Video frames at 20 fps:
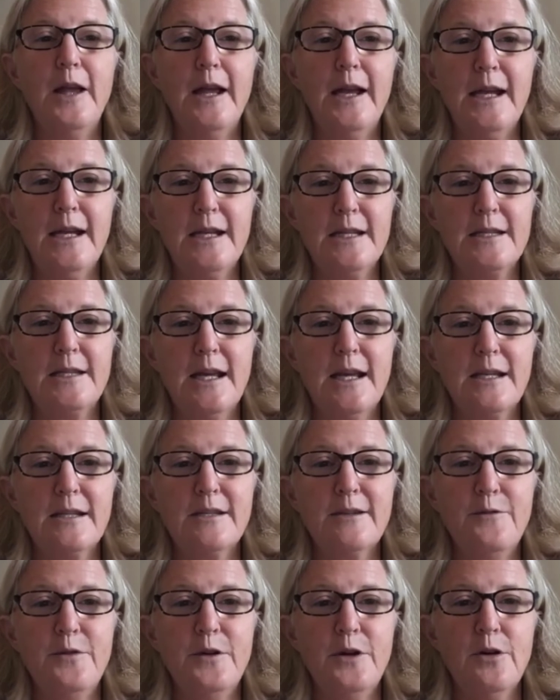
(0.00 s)
the flooding is
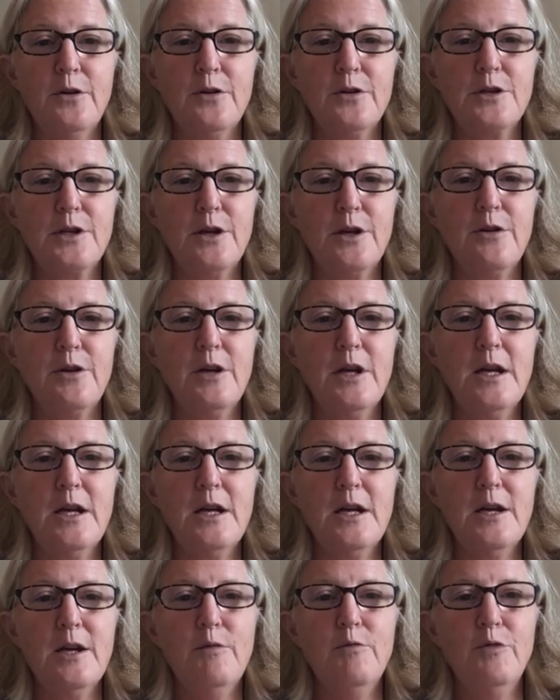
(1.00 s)
that severe. So
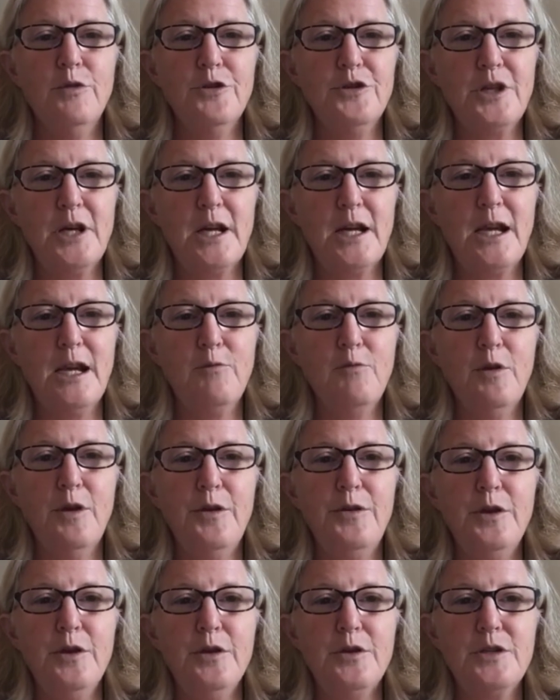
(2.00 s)
we'll check in
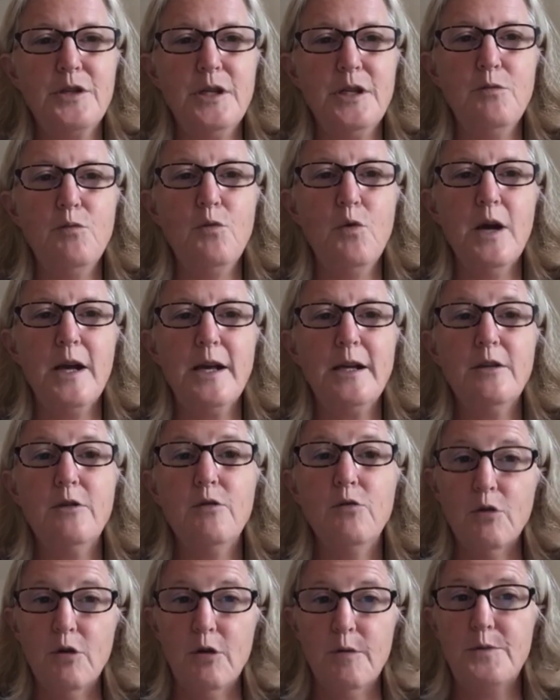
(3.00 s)
with you, see
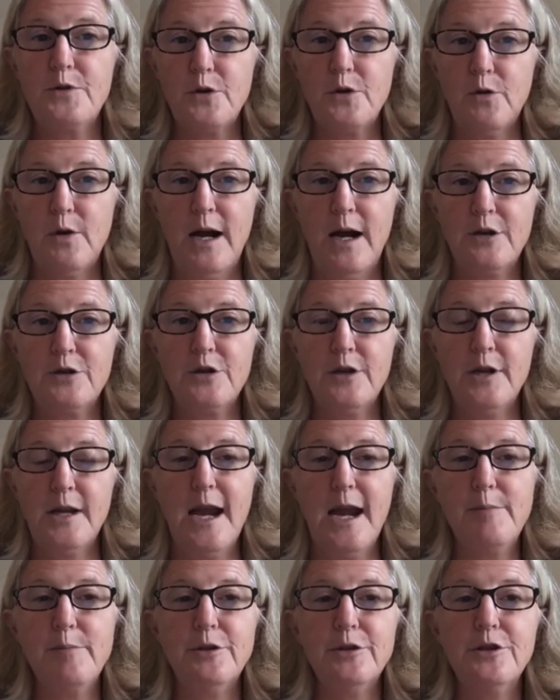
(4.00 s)
what groups are
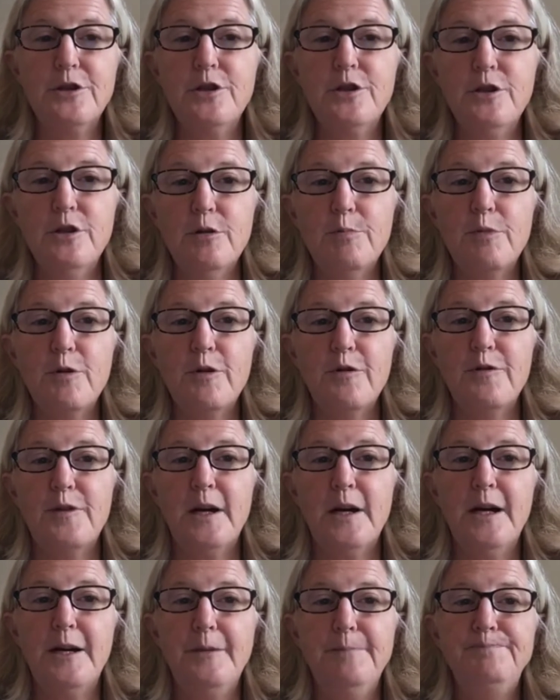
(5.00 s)
actually able to
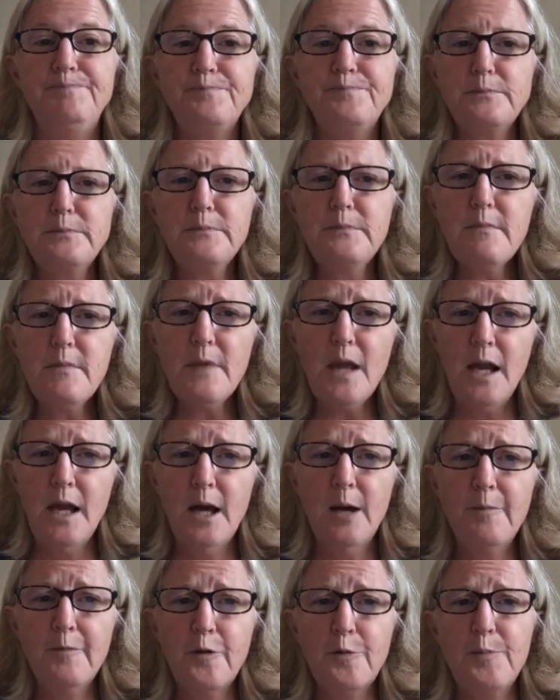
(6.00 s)
provide
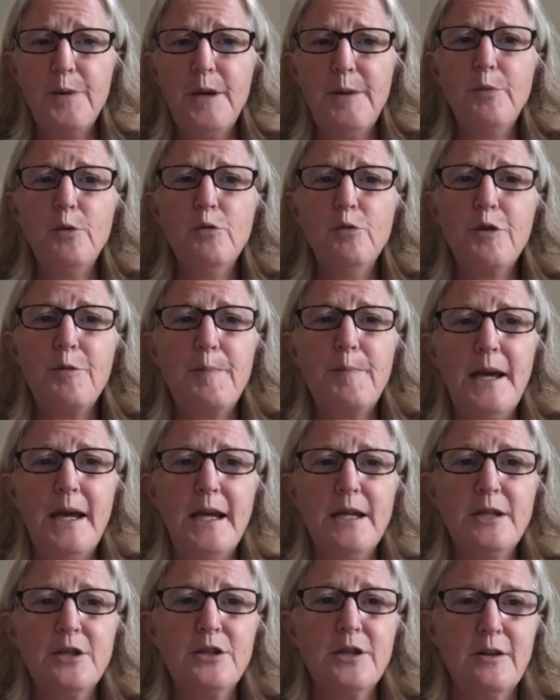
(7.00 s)
help for people with
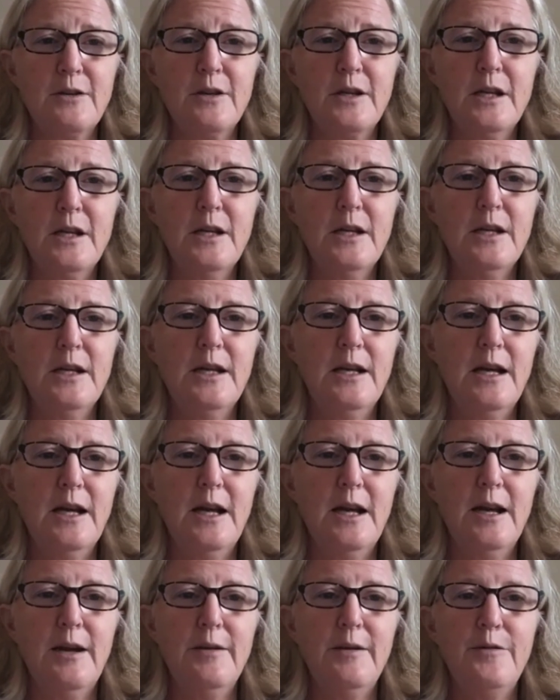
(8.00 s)
pets, and
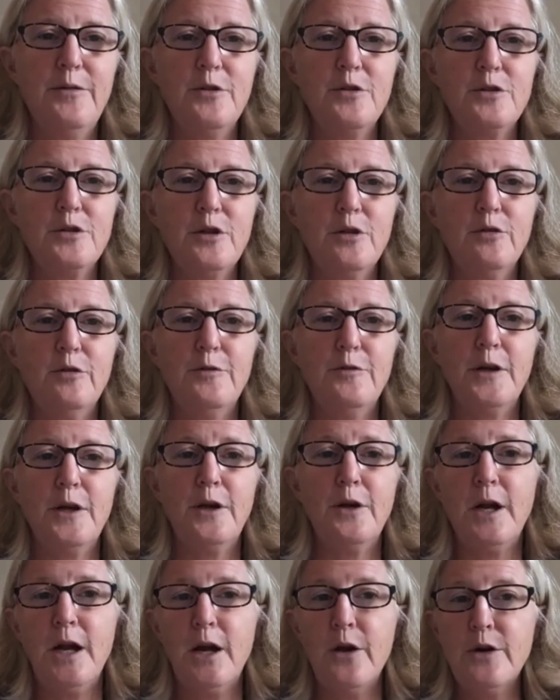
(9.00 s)
if there's local
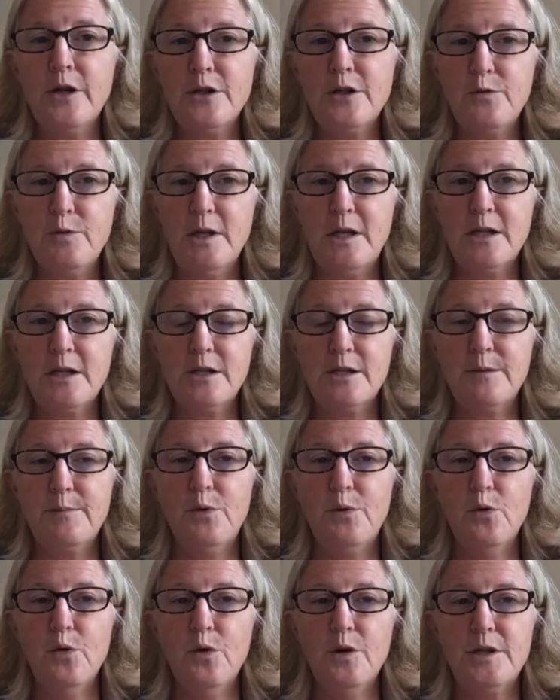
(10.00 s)
veterinarians we can
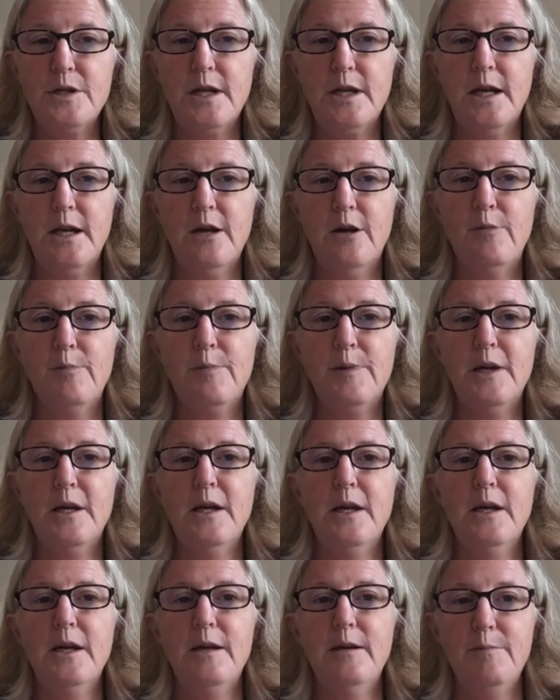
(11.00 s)
support to help
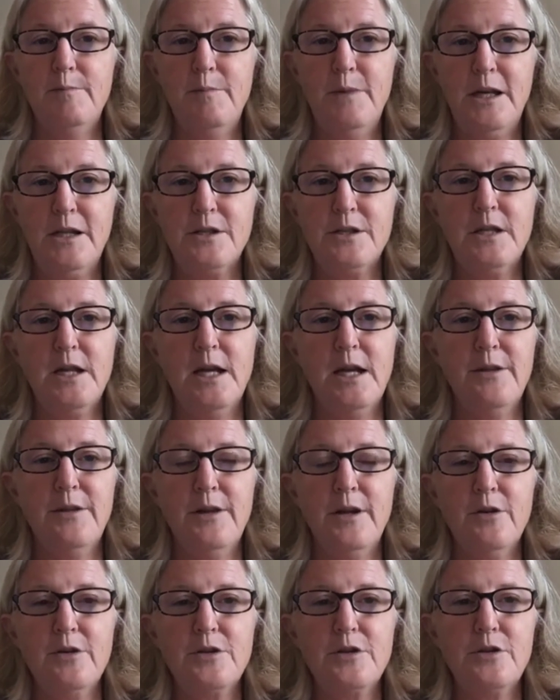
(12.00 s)
pets
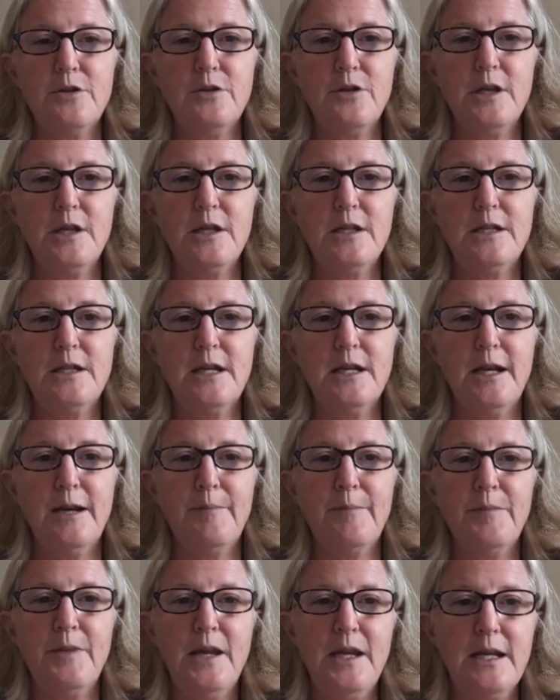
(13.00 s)
down there so that
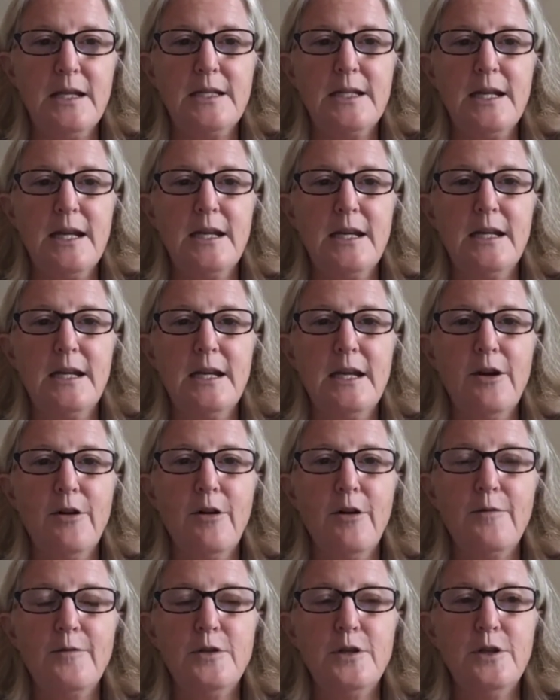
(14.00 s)
they get taken
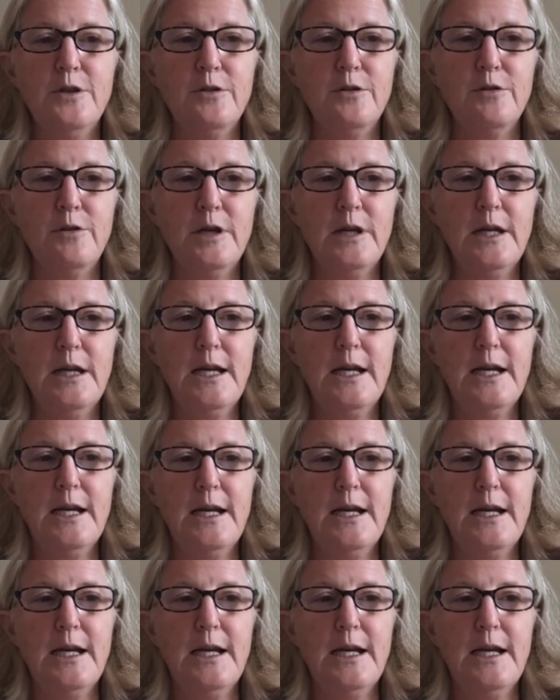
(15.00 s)
care of too.